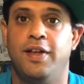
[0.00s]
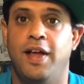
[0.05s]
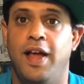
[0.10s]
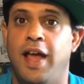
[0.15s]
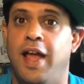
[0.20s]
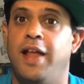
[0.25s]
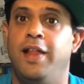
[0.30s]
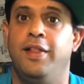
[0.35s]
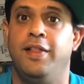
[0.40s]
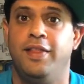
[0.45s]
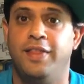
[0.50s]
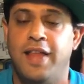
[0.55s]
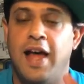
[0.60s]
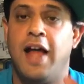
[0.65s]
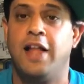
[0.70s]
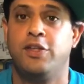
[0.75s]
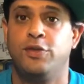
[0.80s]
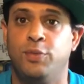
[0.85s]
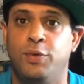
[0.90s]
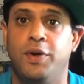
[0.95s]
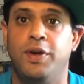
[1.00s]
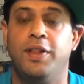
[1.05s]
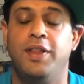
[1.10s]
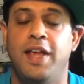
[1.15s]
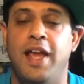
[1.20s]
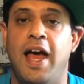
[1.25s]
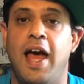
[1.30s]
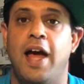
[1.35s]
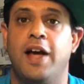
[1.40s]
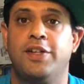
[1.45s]
and that's where
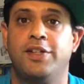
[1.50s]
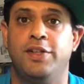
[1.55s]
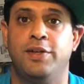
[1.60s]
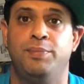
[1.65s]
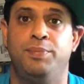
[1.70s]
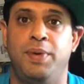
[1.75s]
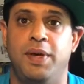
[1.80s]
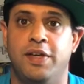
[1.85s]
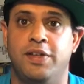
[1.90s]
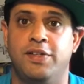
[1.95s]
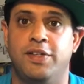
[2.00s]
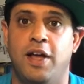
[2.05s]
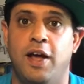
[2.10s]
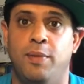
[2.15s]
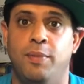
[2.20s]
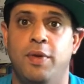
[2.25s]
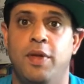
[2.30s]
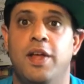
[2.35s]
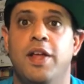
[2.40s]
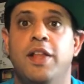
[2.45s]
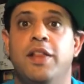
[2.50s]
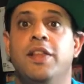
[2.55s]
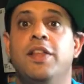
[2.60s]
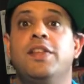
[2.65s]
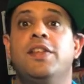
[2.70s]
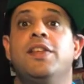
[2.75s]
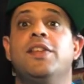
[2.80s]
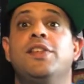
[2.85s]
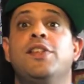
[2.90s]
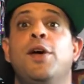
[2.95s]
the action picks up.
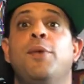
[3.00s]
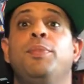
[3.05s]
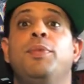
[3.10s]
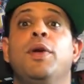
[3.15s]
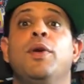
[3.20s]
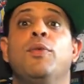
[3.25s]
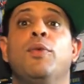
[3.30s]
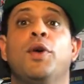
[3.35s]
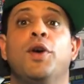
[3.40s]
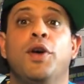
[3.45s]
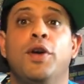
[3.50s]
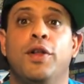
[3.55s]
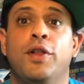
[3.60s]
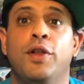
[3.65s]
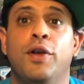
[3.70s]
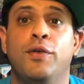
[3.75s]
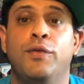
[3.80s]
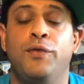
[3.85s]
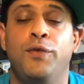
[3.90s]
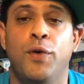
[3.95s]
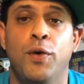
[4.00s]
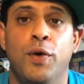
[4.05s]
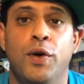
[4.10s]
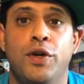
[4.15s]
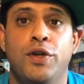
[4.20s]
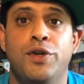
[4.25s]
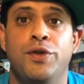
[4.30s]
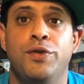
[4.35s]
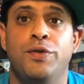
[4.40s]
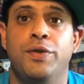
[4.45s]
This is something we're going to look
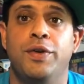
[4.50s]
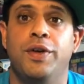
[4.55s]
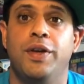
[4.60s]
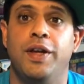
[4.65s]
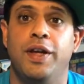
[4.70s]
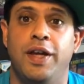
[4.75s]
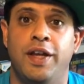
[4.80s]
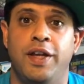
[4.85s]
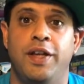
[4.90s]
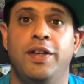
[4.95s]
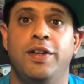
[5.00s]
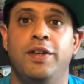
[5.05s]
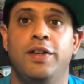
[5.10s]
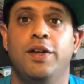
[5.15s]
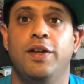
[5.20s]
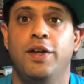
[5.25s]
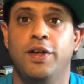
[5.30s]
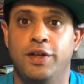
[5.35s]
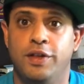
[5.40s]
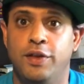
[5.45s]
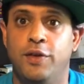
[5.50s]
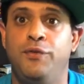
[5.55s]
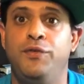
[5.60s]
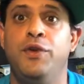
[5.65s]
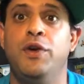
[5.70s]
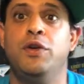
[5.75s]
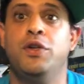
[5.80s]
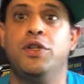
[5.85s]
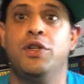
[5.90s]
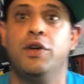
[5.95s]
forward to in the
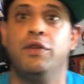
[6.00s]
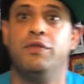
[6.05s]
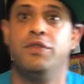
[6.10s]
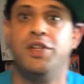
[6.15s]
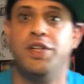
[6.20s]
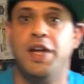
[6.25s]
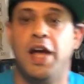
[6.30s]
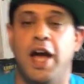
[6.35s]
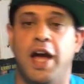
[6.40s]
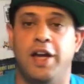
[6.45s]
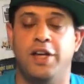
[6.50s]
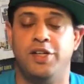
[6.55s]
future of G.I.